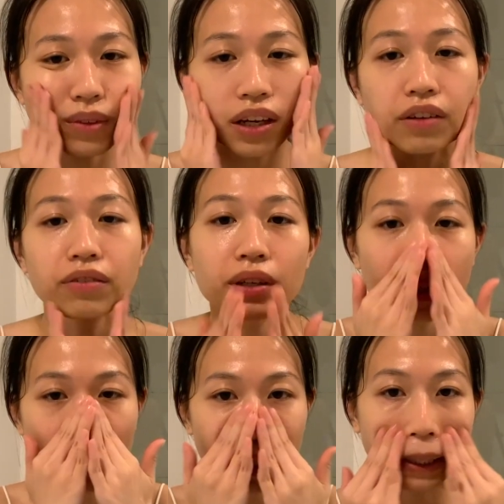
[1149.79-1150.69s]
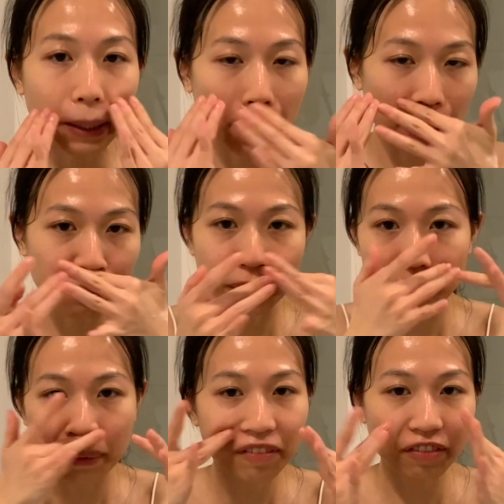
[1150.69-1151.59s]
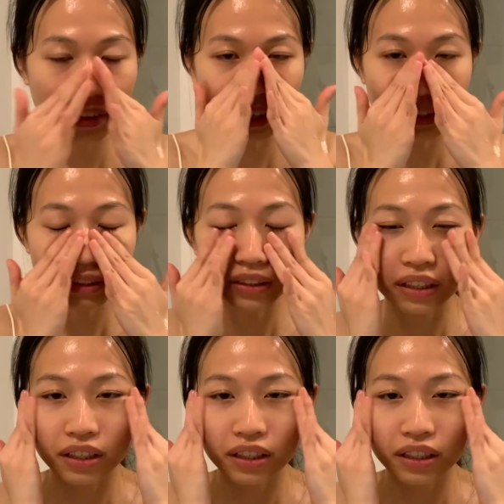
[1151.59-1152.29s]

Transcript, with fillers: everything that I put on my face